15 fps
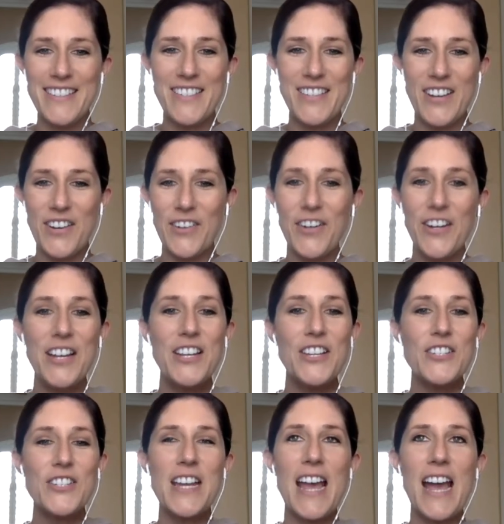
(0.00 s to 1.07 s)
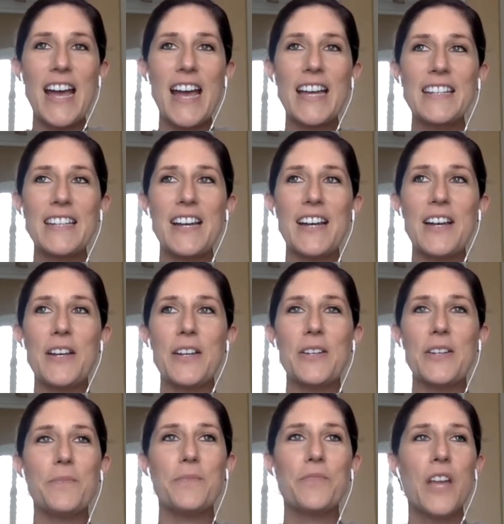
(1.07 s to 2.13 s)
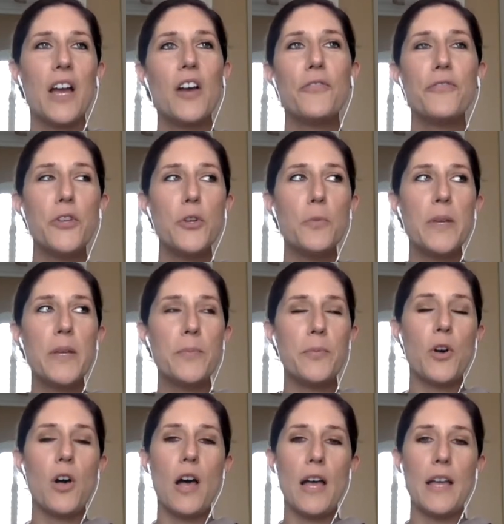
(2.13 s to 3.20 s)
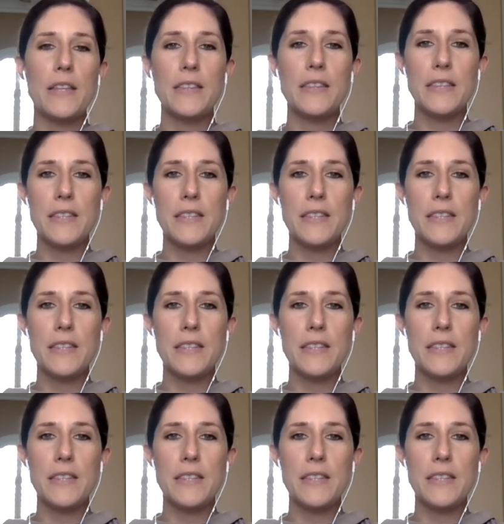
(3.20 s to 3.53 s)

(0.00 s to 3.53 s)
so she had a uh, a few people on